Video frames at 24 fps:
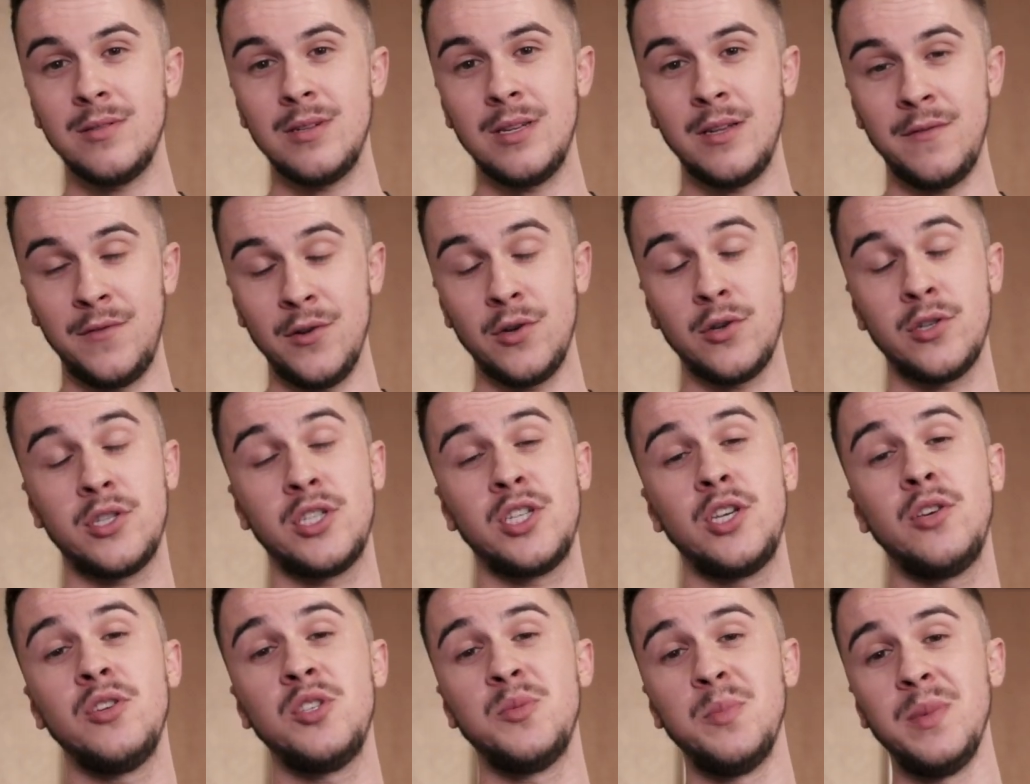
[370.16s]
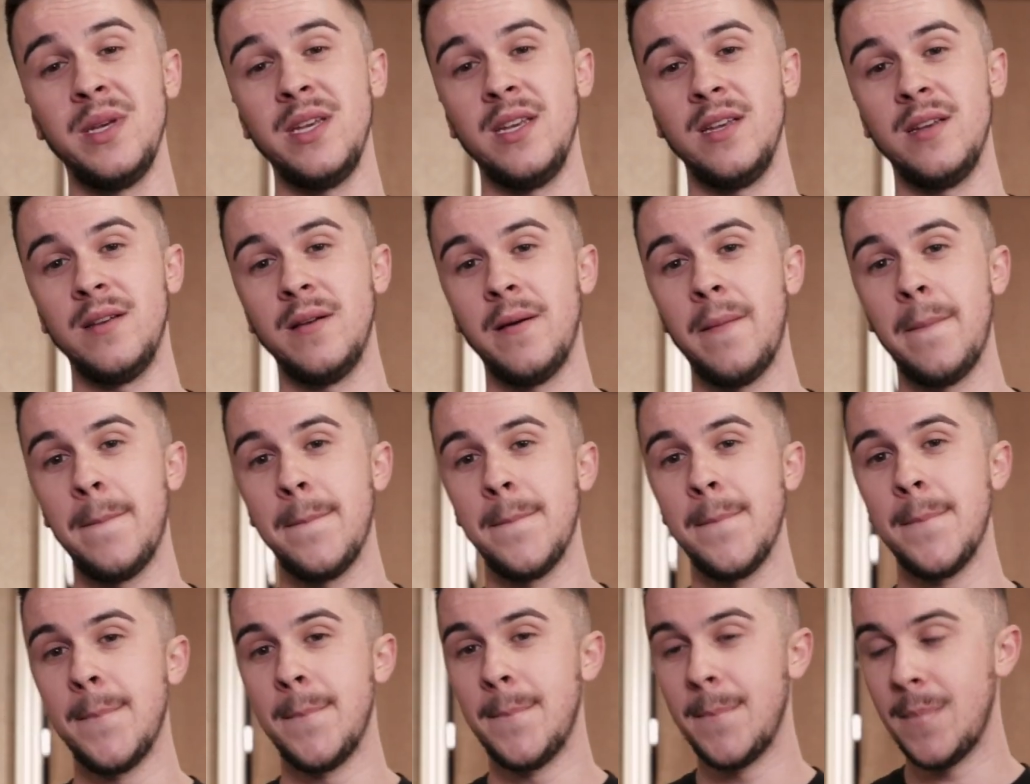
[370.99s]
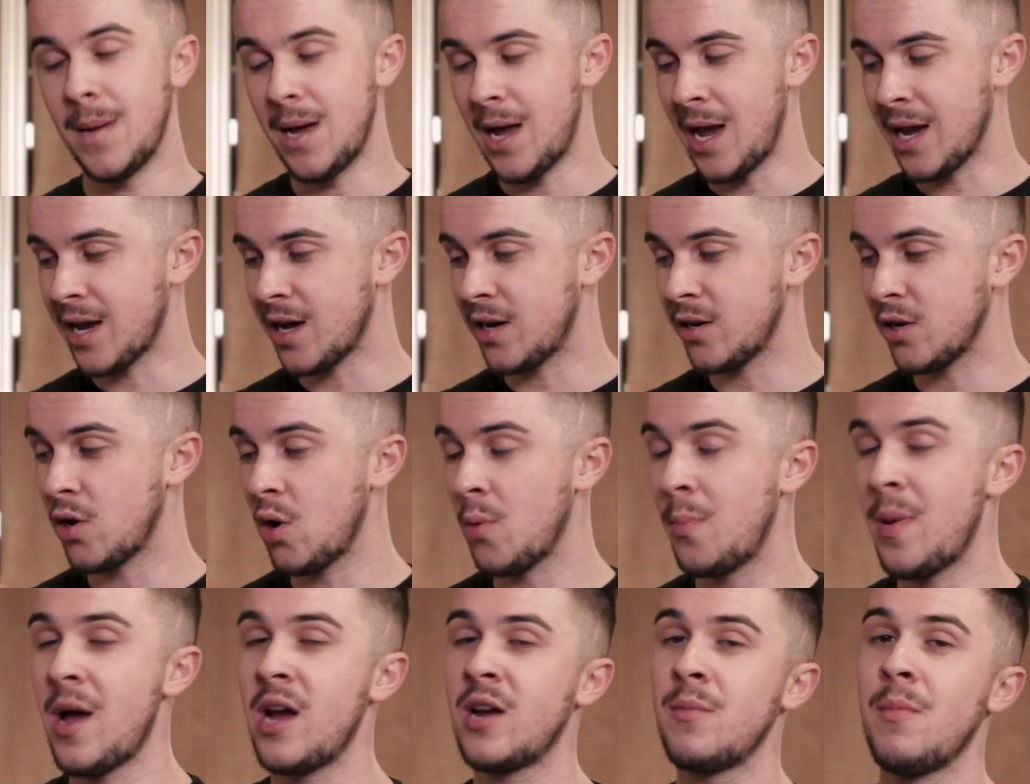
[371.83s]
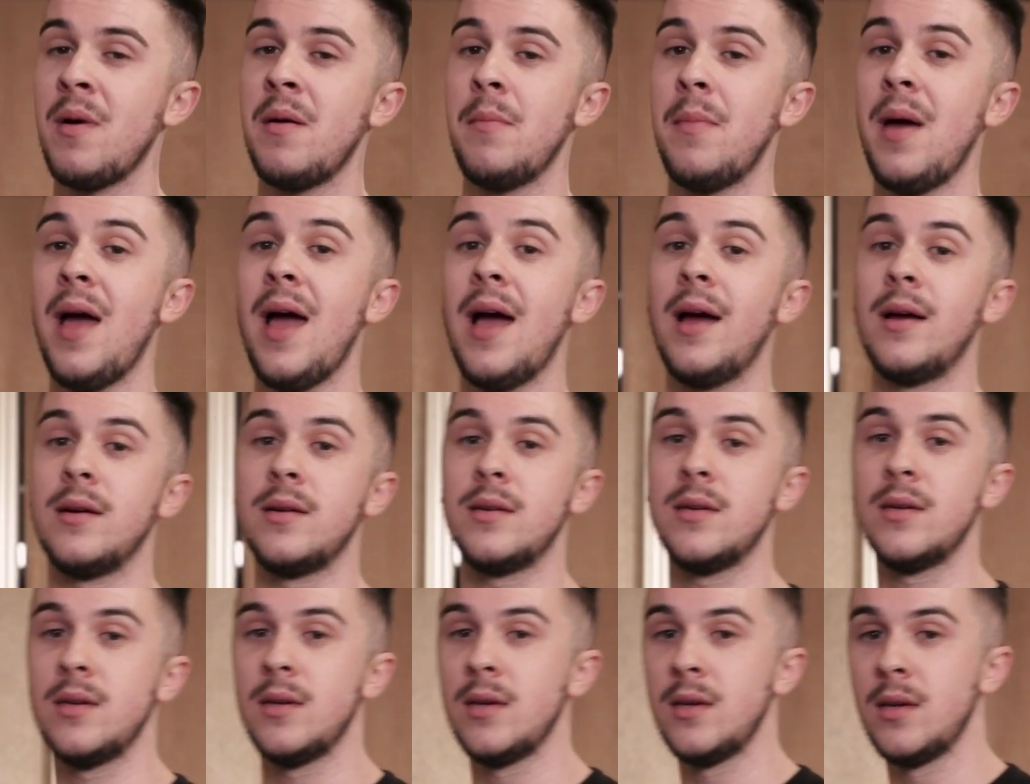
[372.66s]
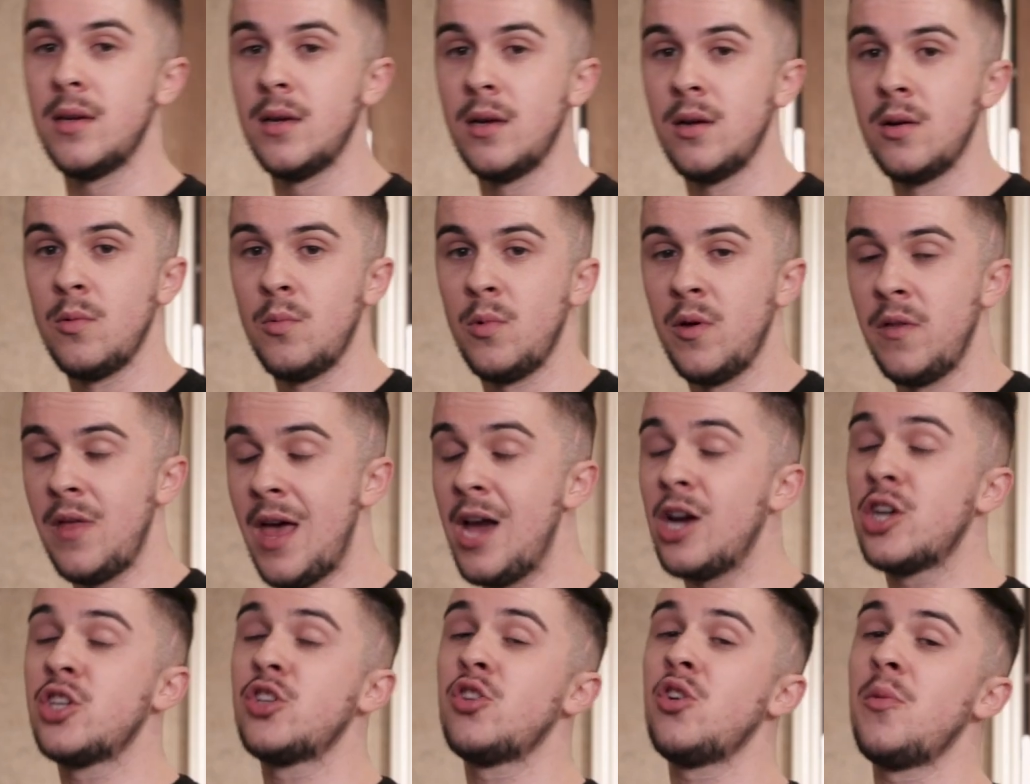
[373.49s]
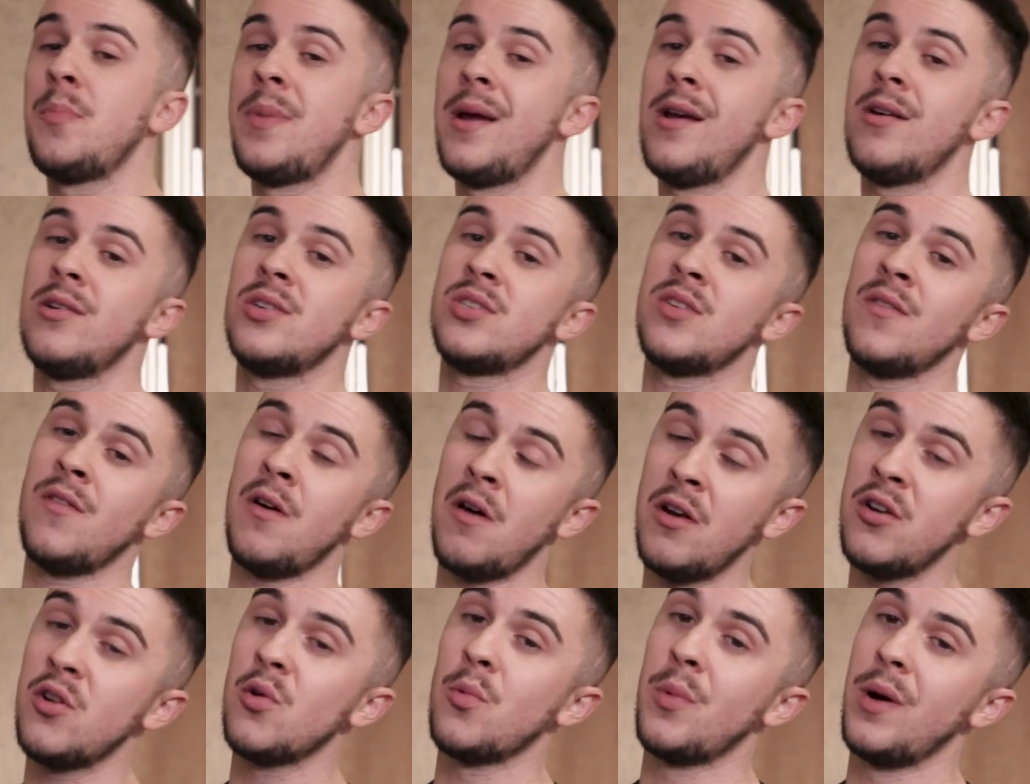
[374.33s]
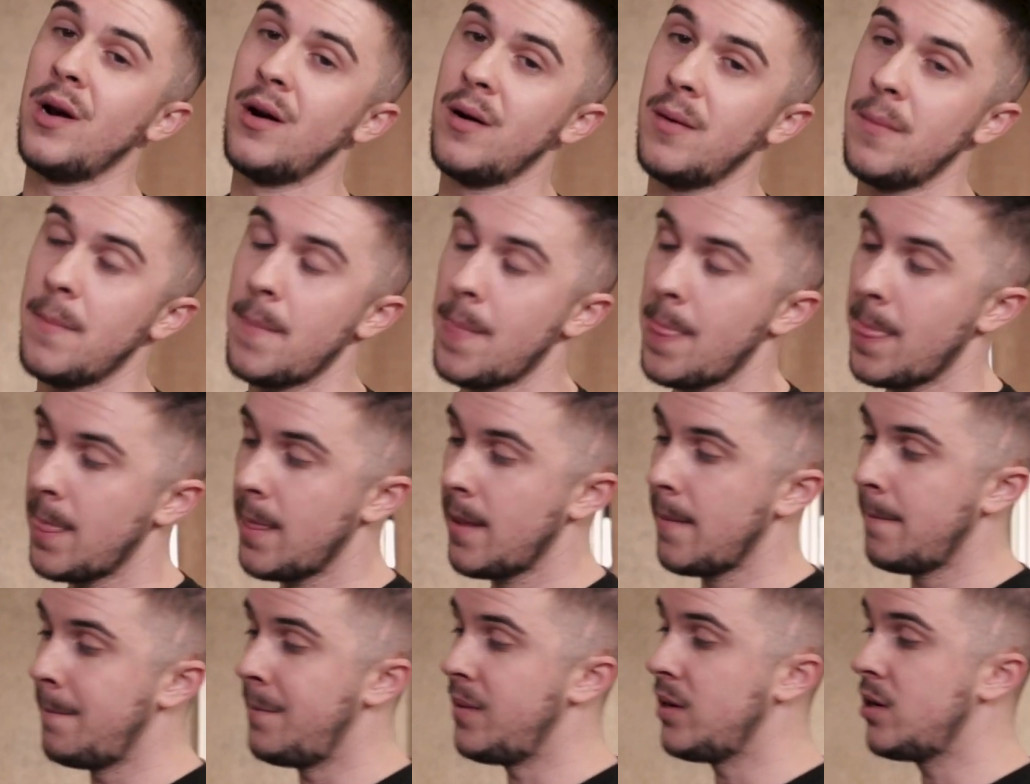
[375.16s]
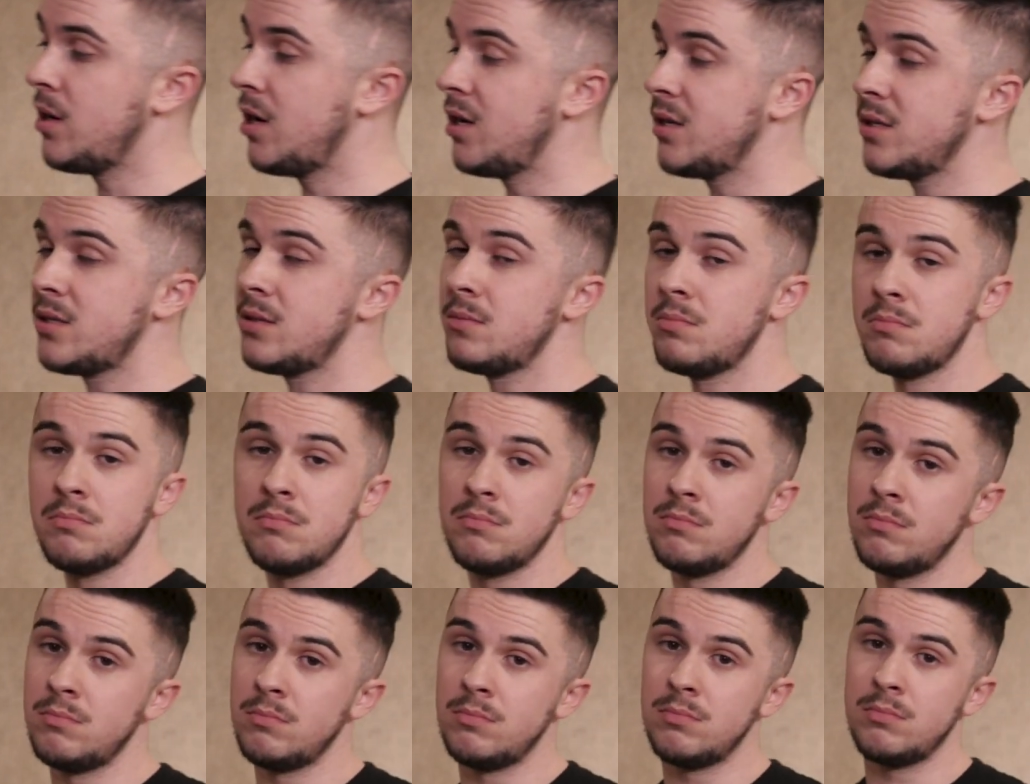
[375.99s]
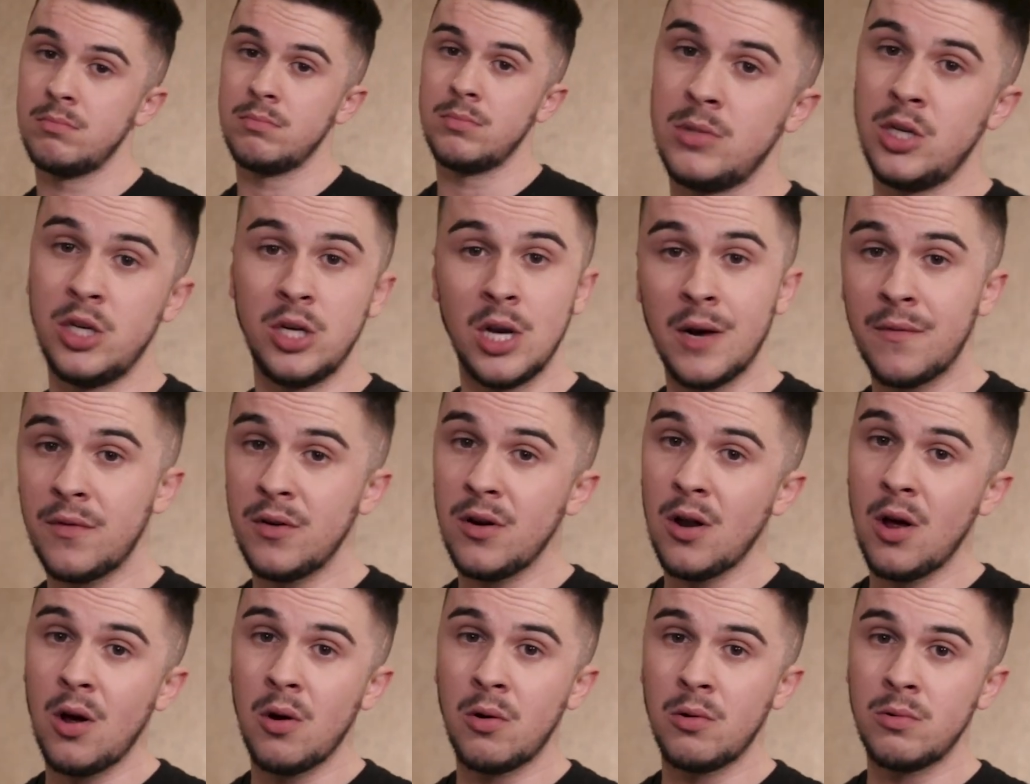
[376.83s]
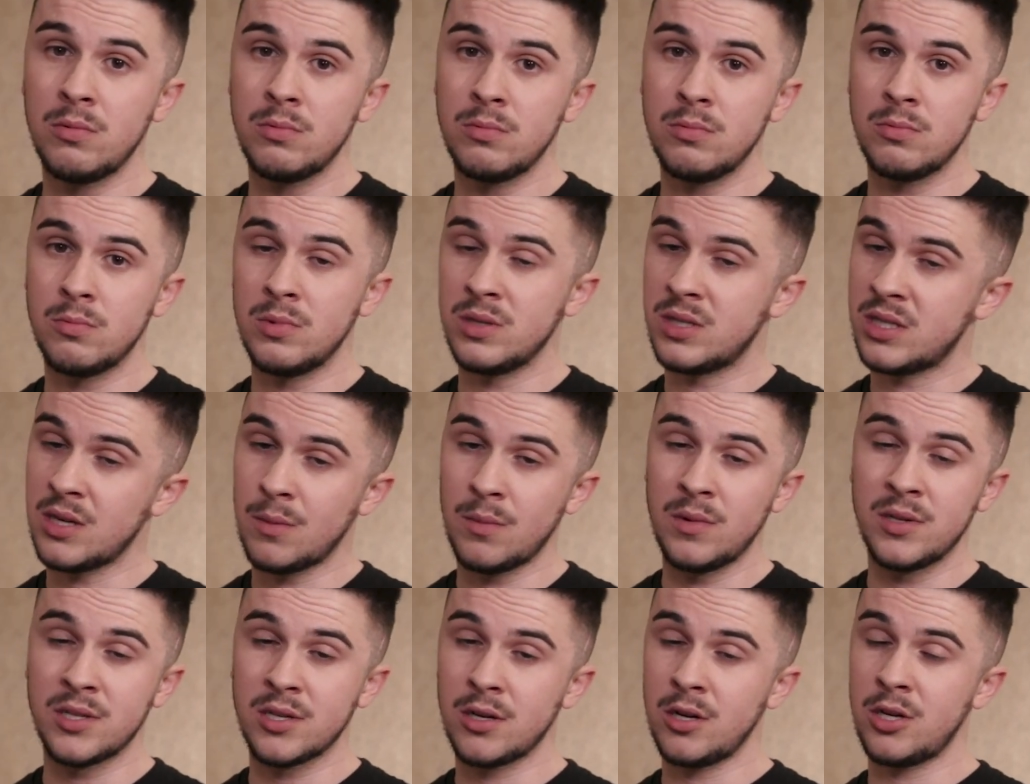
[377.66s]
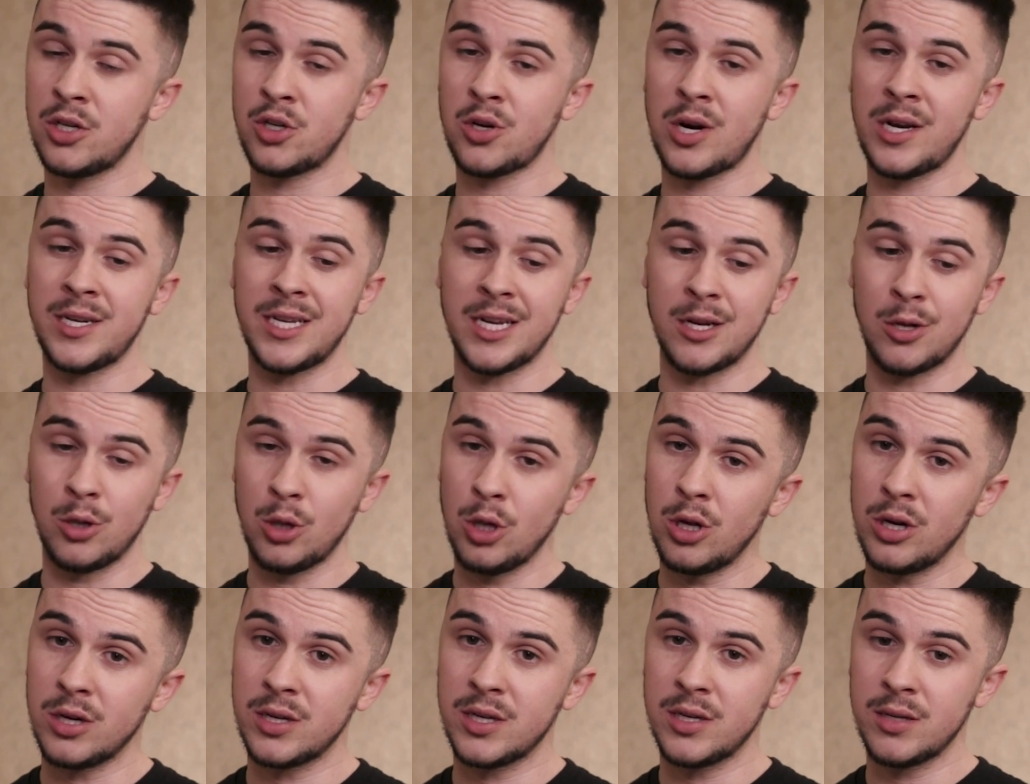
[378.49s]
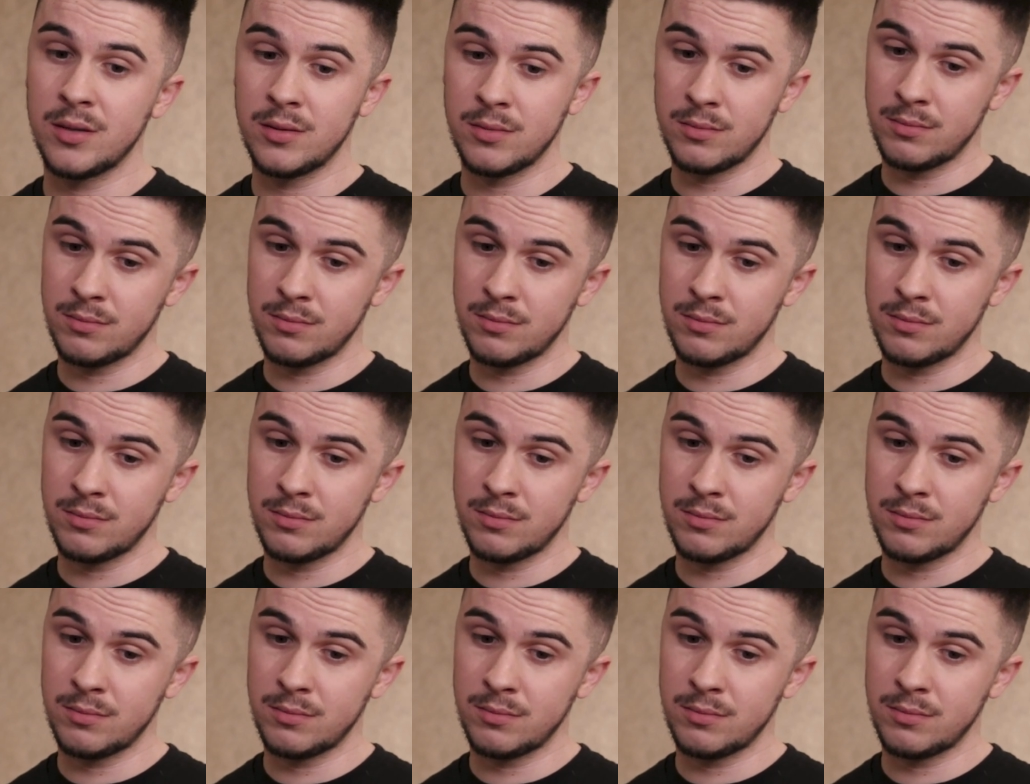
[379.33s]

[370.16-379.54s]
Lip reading: if you'll excuse me, I gotta go pack my bag with extra pairs of underwear, because you never know when someone's gonna try to take a look